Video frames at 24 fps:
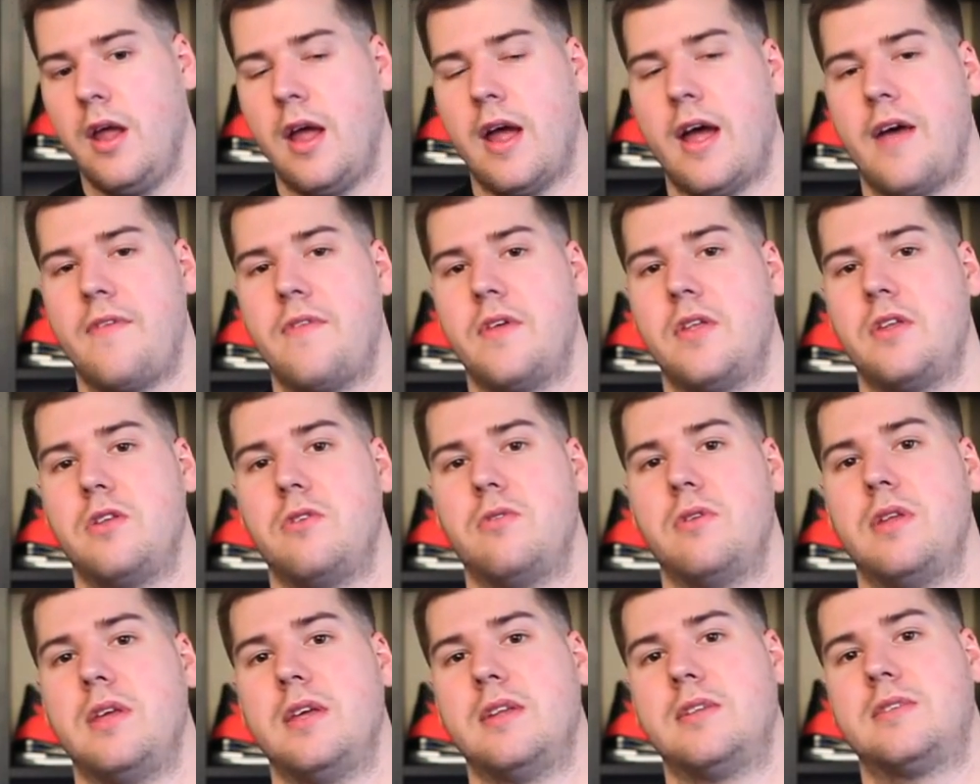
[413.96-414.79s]
And then
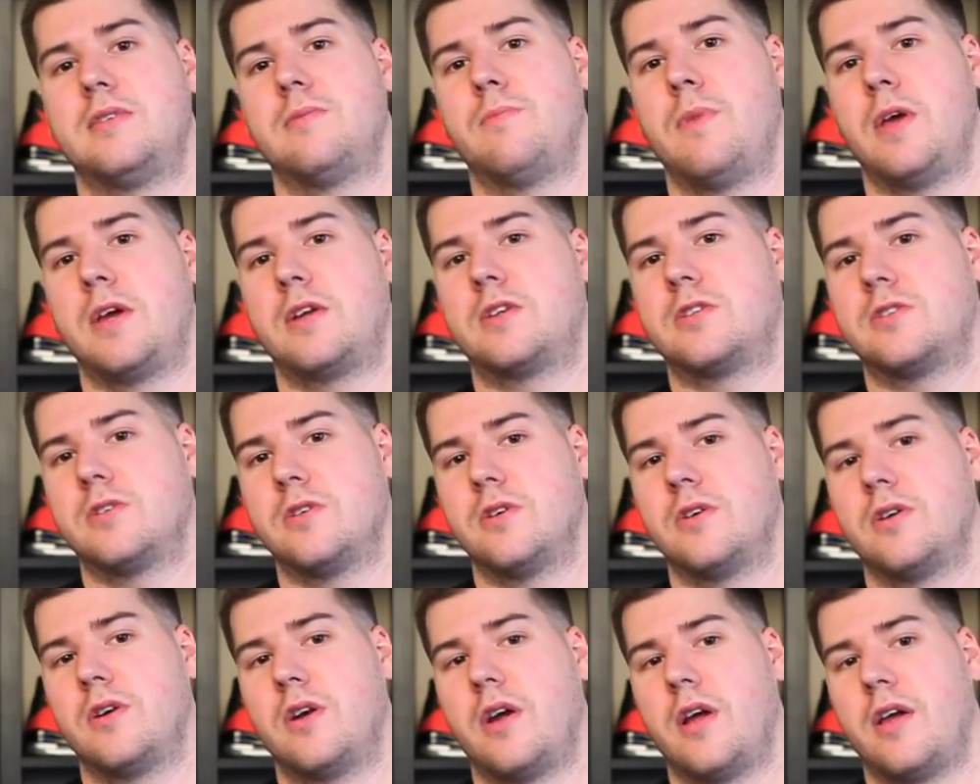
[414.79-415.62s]
you need to make
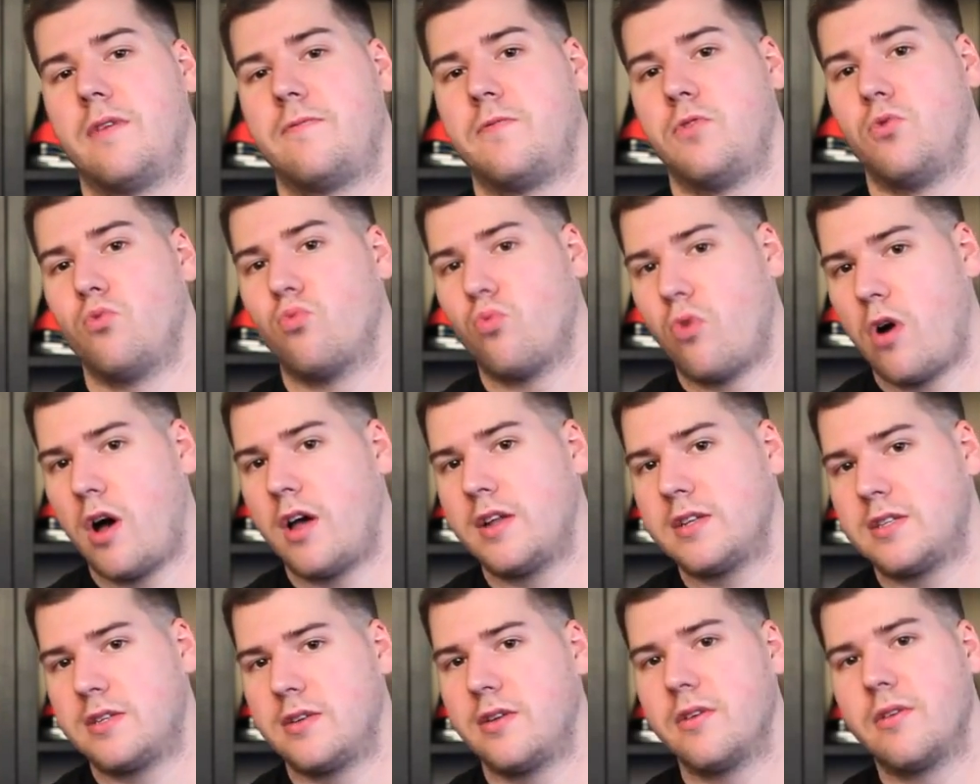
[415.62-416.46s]
sure, if you
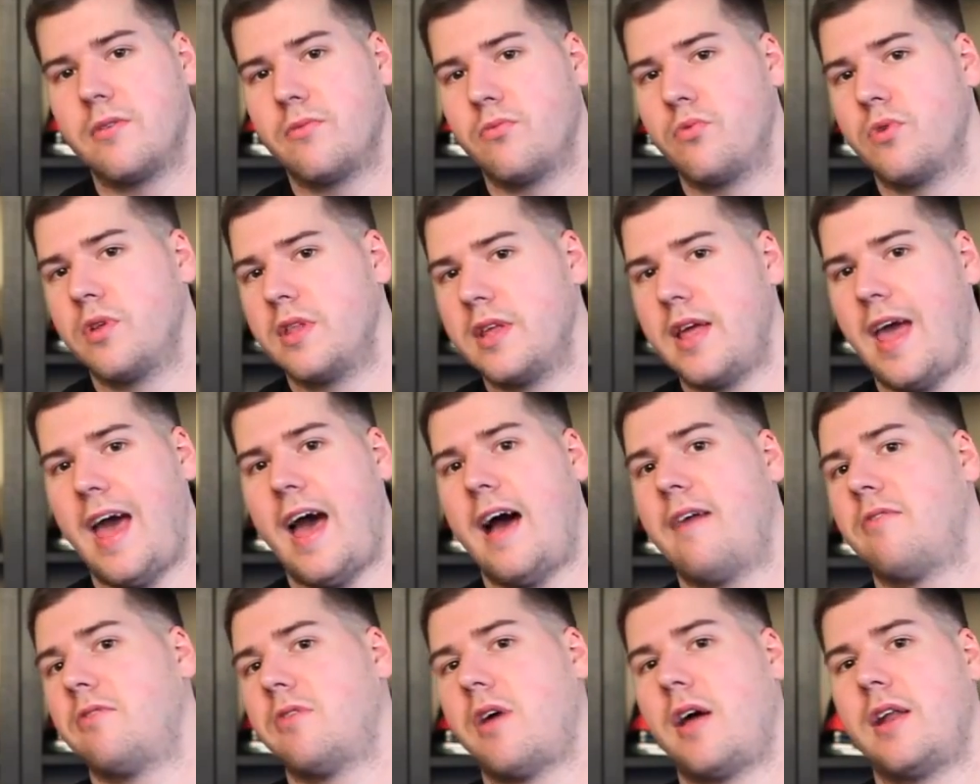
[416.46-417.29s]
want to really
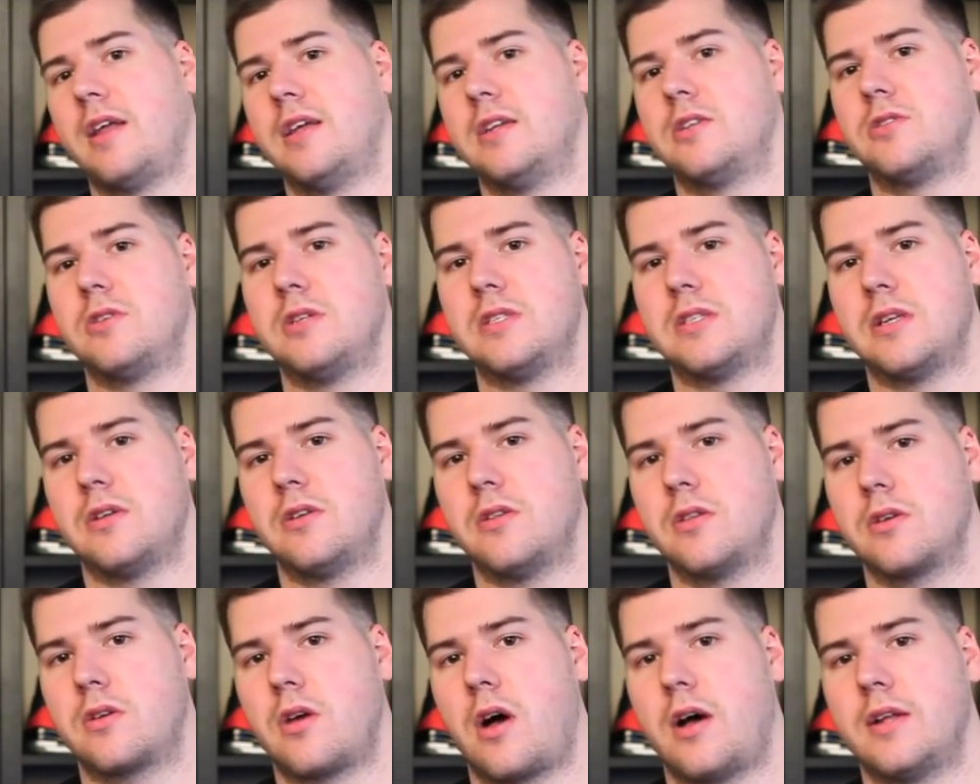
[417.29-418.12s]
have a lot of entries
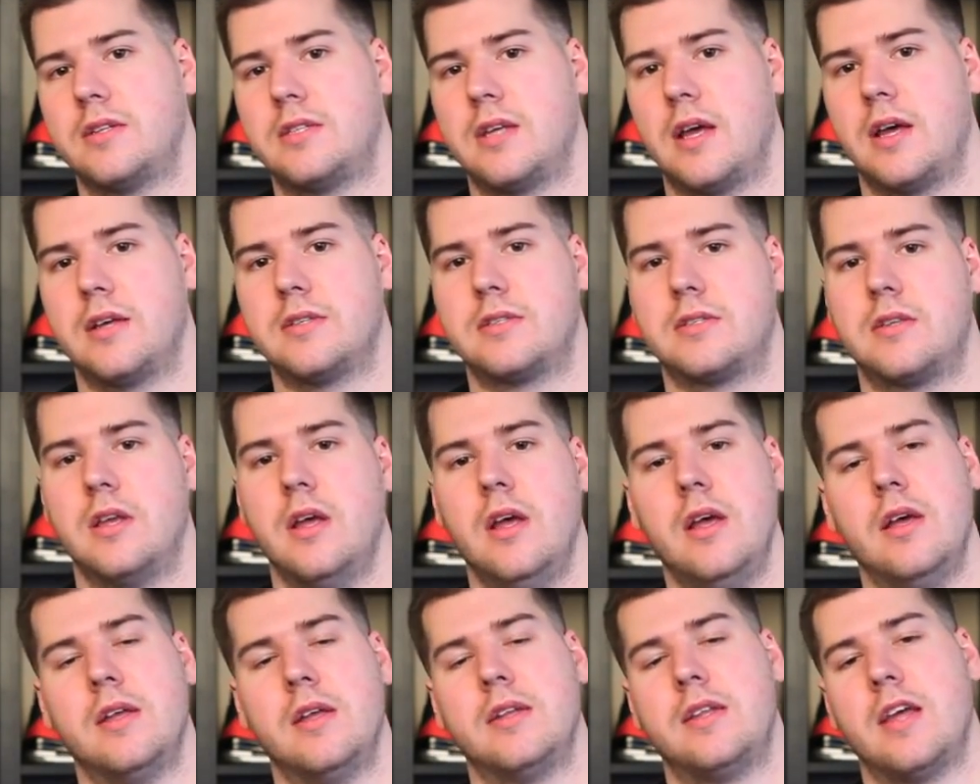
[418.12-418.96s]
into the contest,
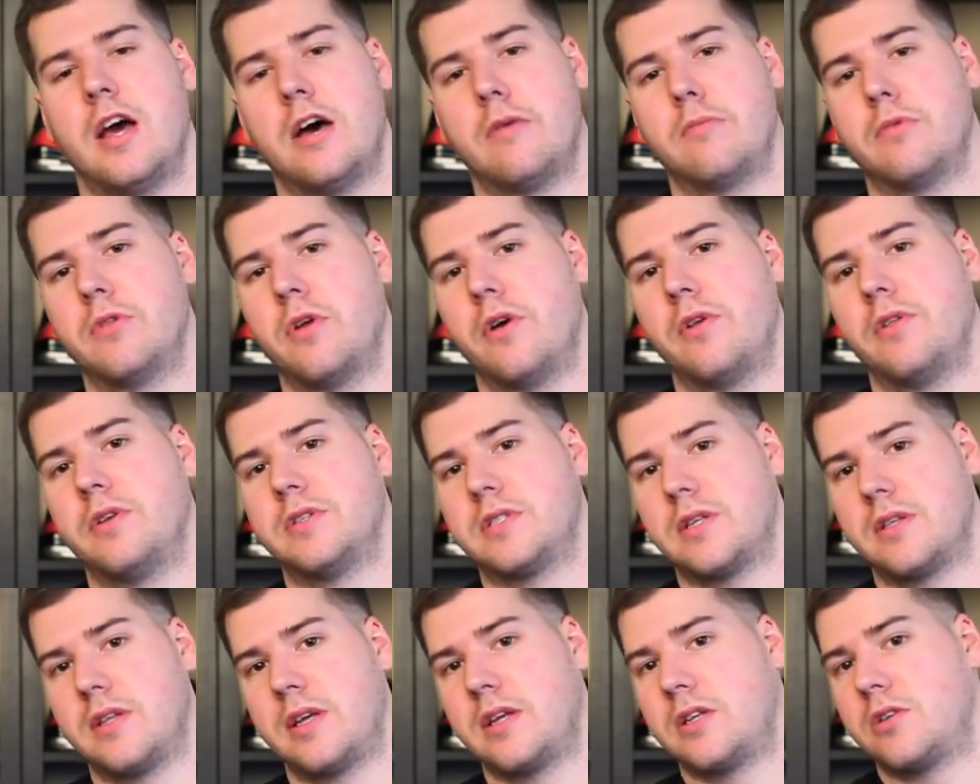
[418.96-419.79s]
down below there's
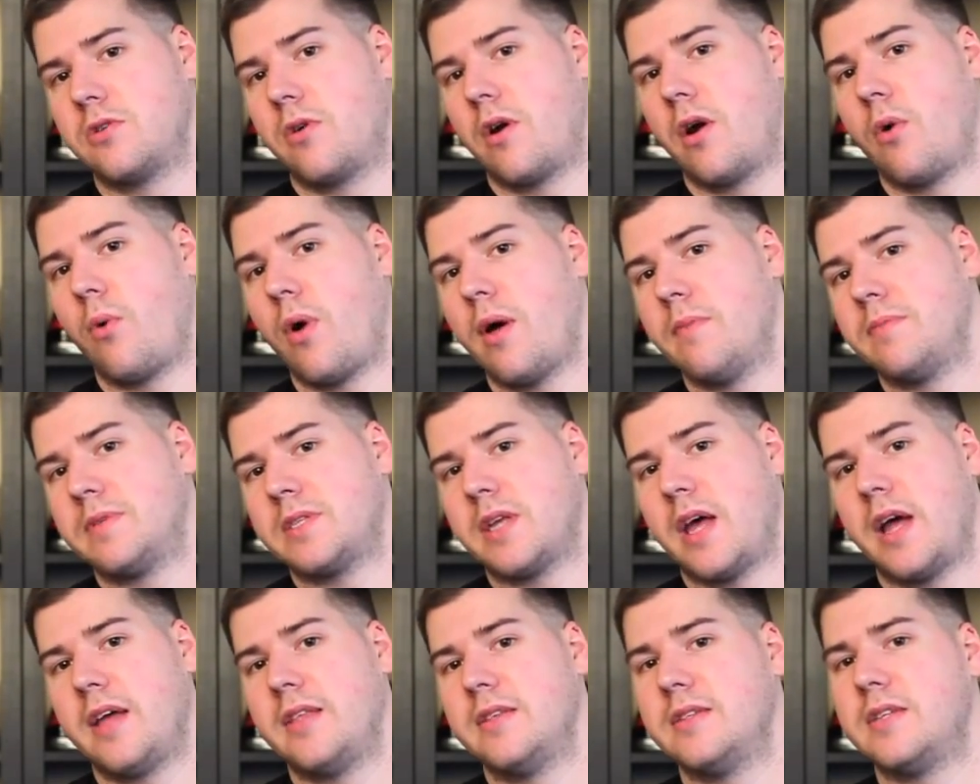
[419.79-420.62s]
a link to our
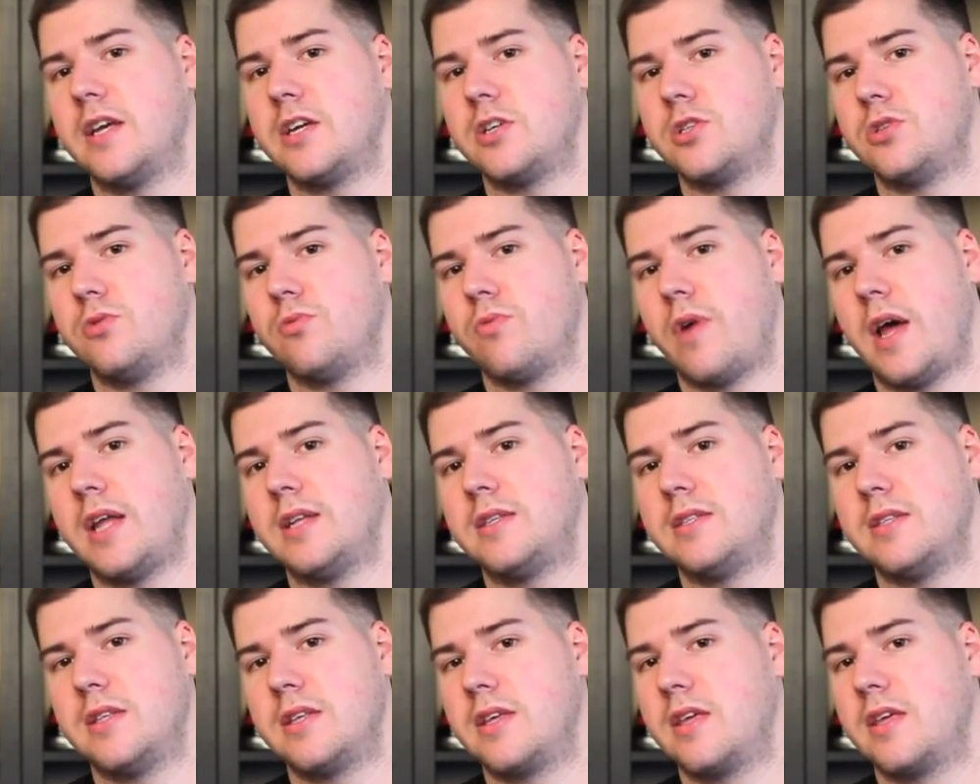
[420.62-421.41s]
website that takes you right to the